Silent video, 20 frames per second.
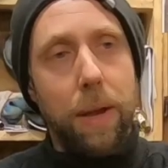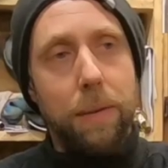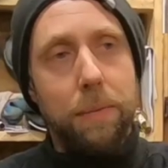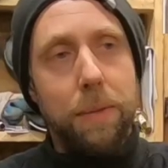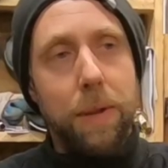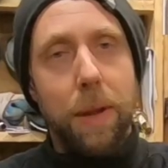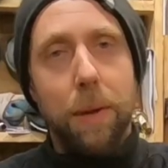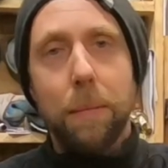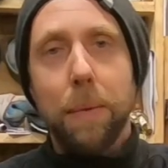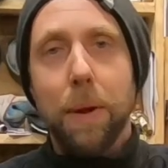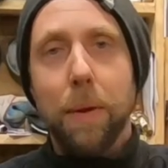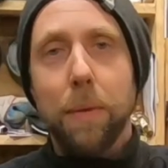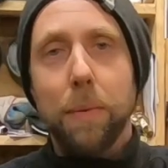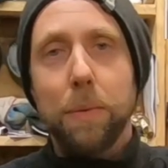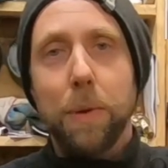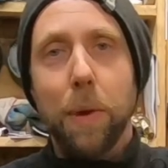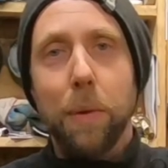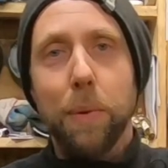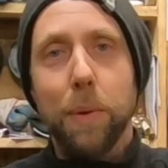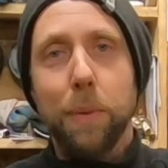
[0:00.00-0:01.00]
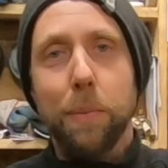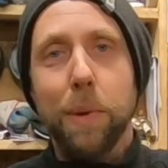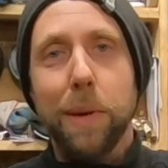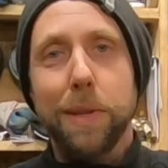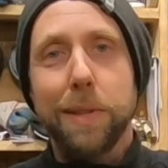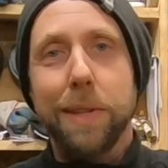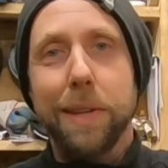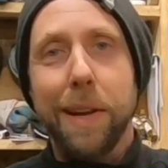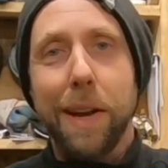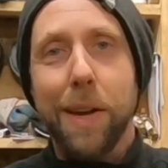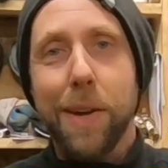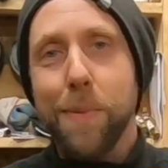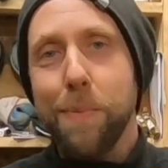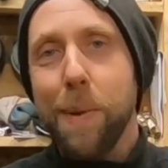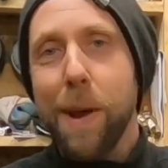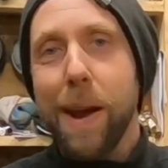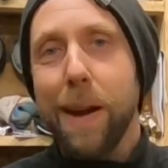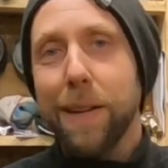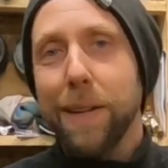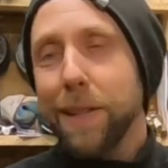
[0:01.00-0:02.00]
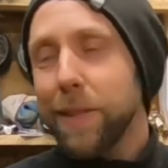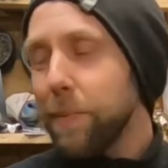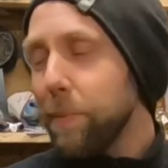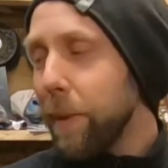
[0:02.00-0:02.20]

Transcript: you know, I'm not totally rusty and out of practice,